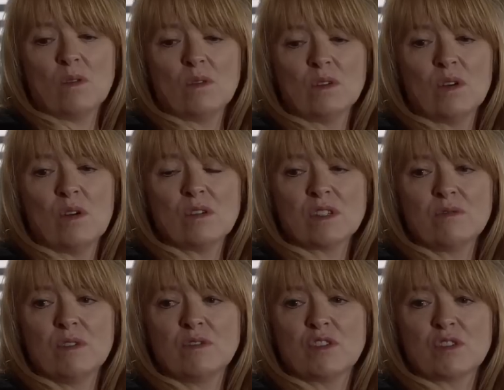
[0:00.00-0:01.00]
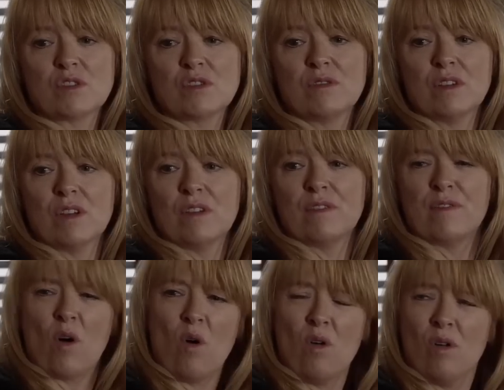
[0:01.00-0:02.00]
could cause a roof to just
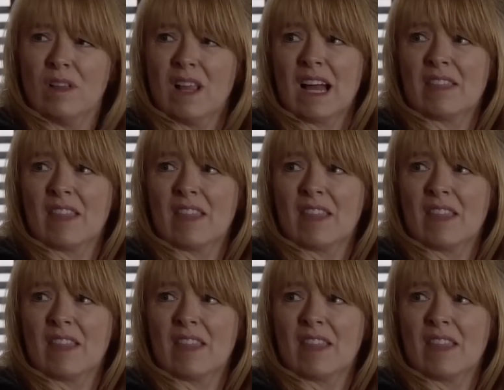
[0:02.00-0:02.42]
fall like